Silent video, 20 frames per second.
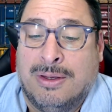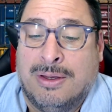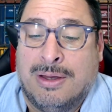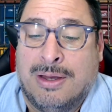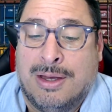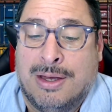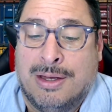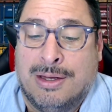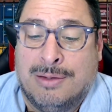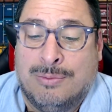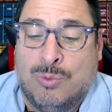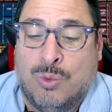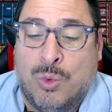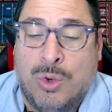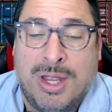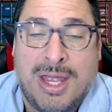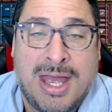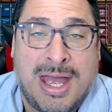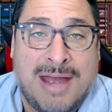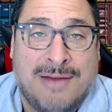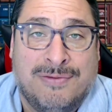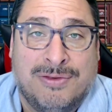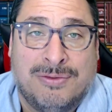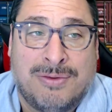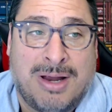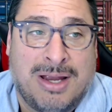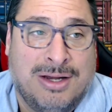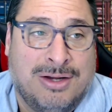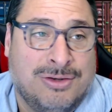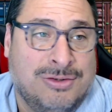We have the
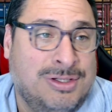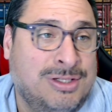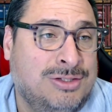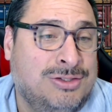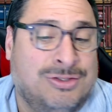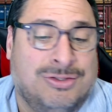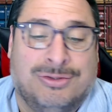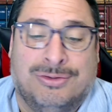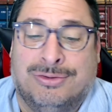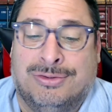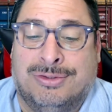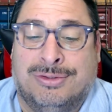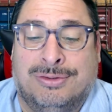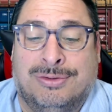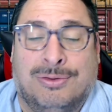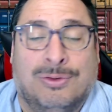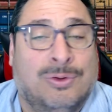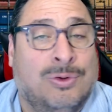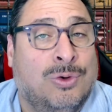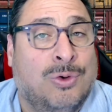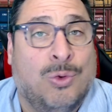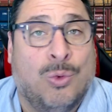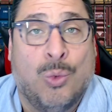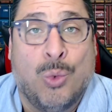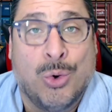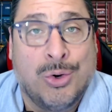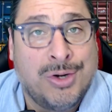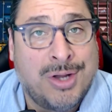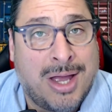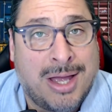right credentials.
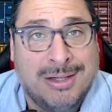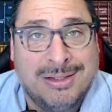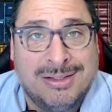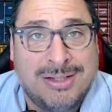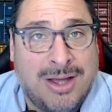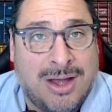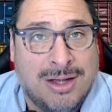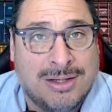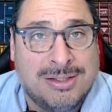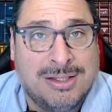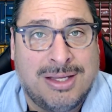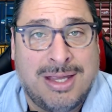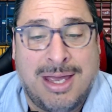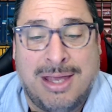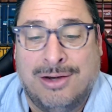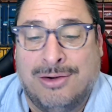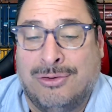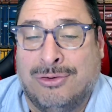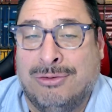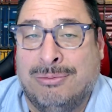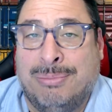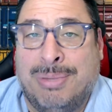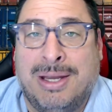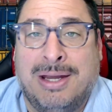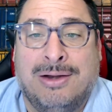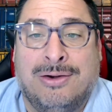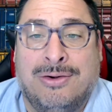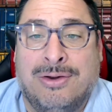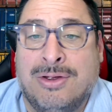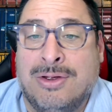We're not intoxicated or
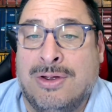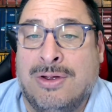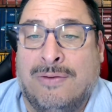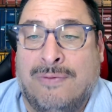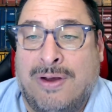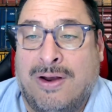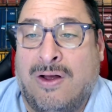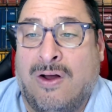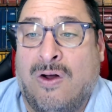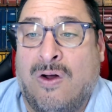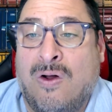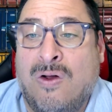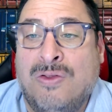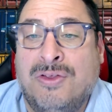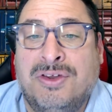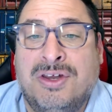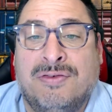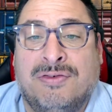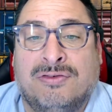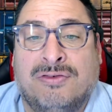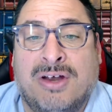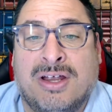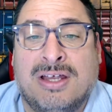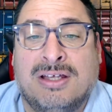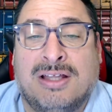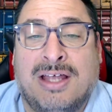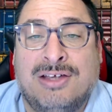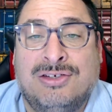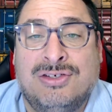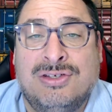impaired. Right? All the different
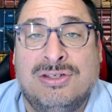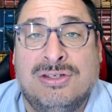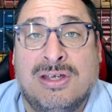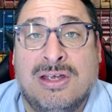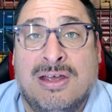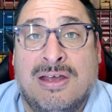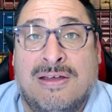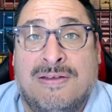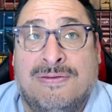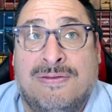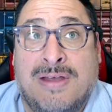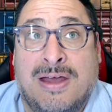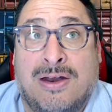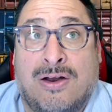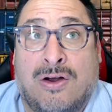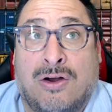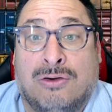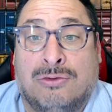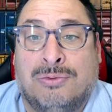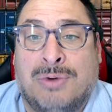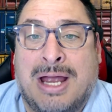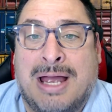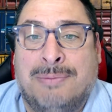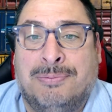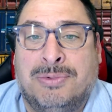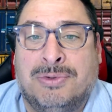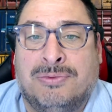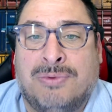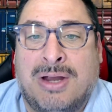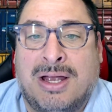regulations that are
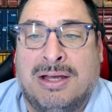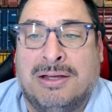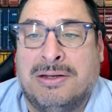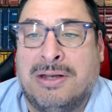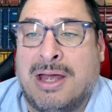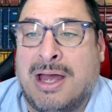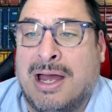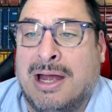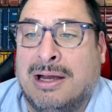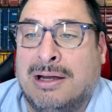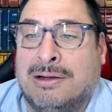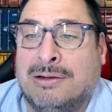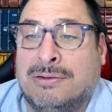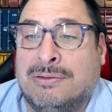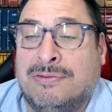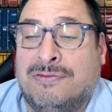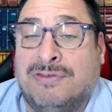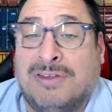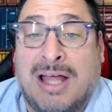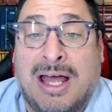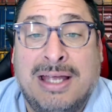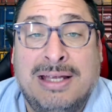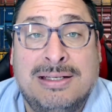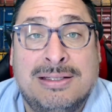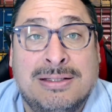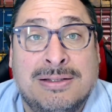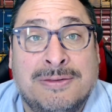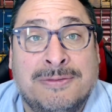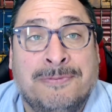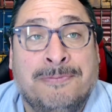wrapped around our
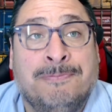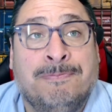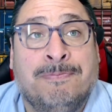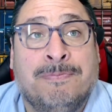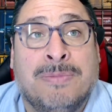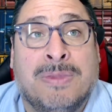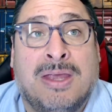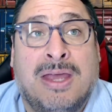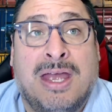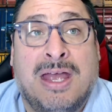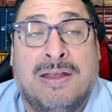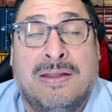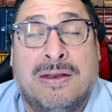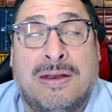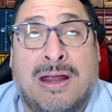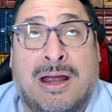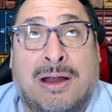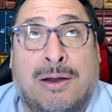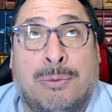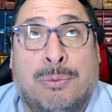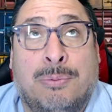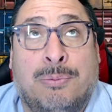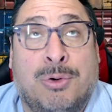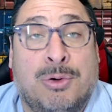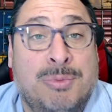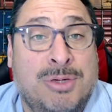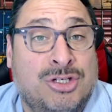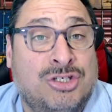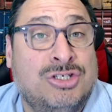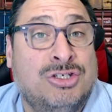flight and our
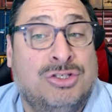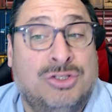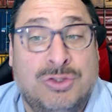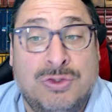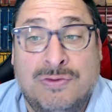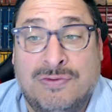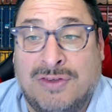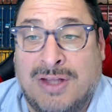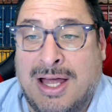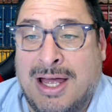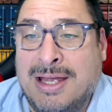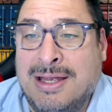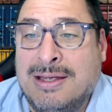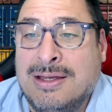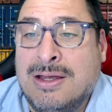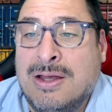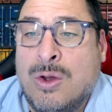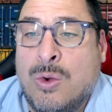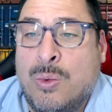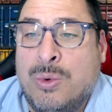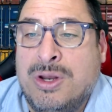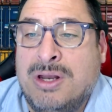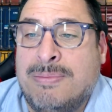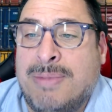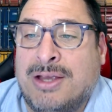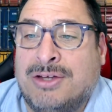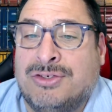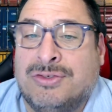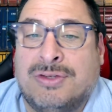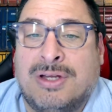permission to fly, we need to
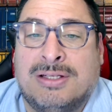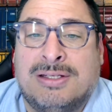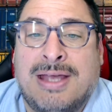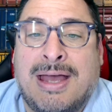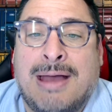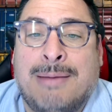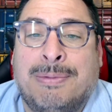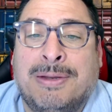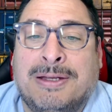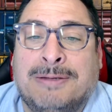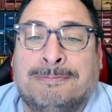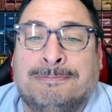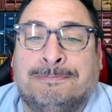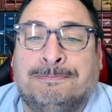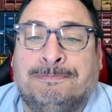make sure that's happening.